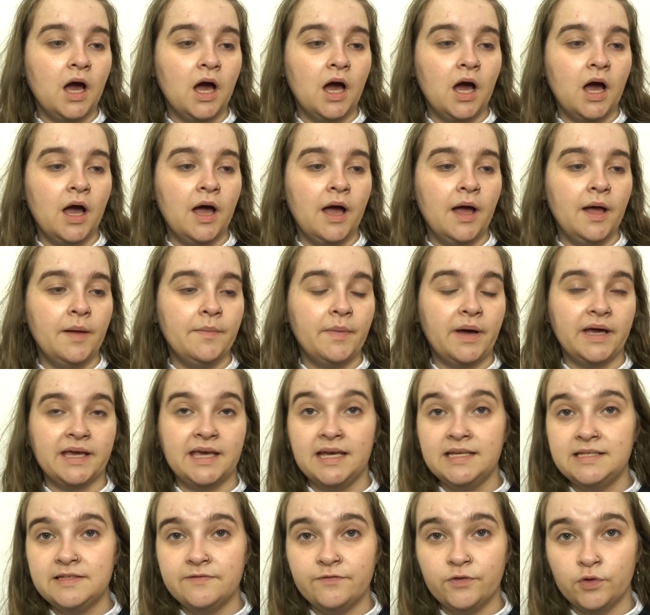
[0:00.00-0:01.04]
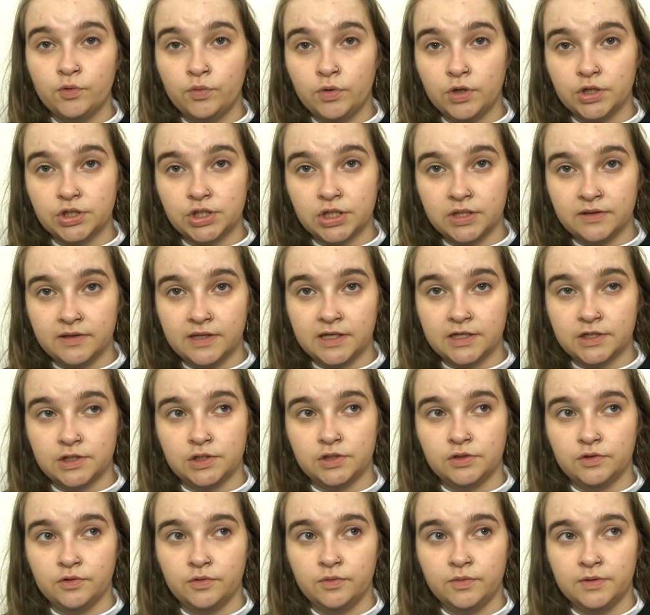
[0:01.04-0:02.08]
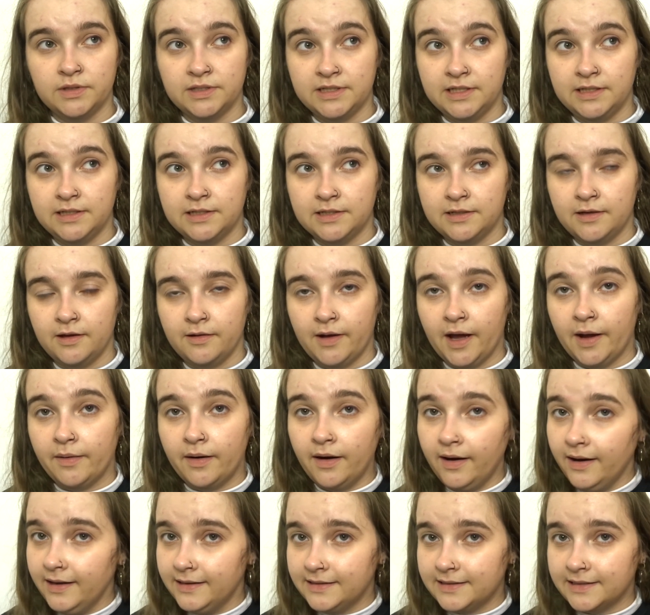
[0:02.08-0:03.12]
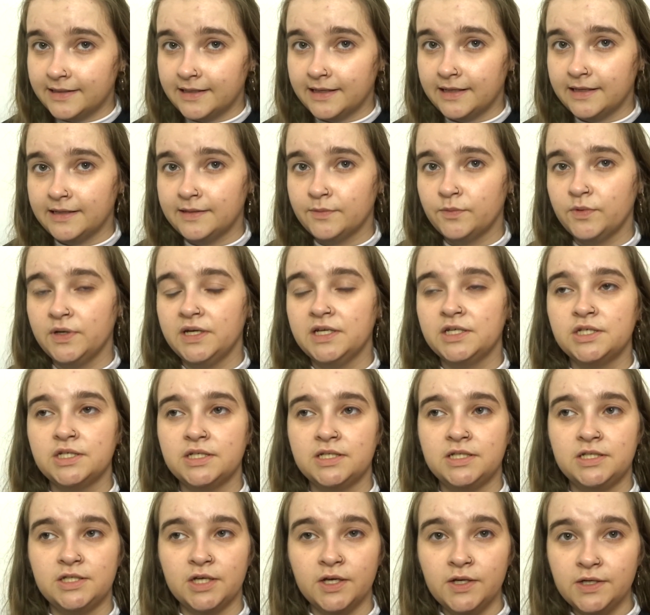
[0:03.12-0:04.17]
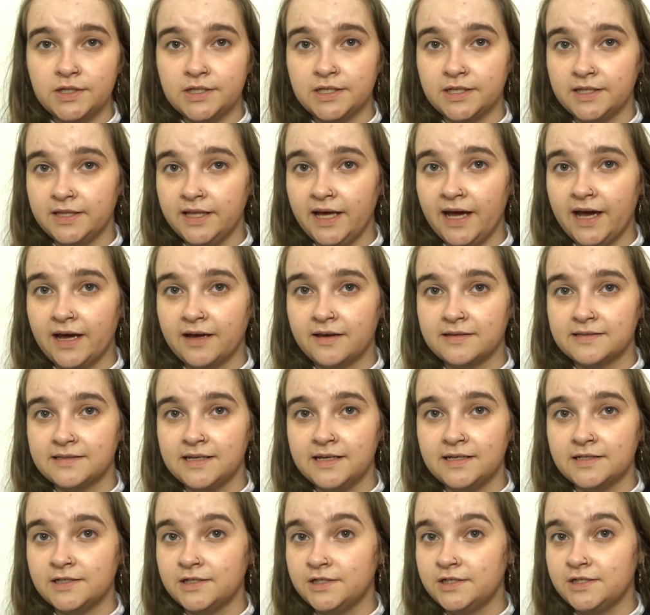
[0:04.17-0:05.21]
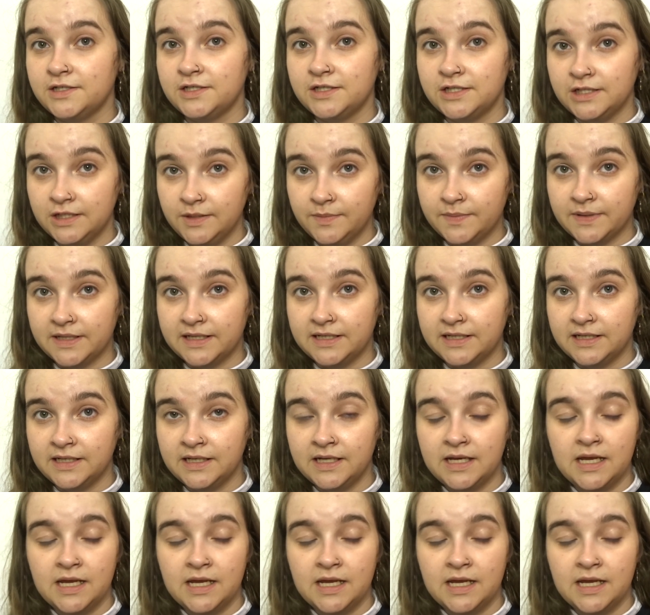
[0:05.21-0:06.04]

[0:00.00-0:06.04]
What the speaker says: I guess if you're watching this, you're wanting to know how I did it, which don't do that, because that's stupid.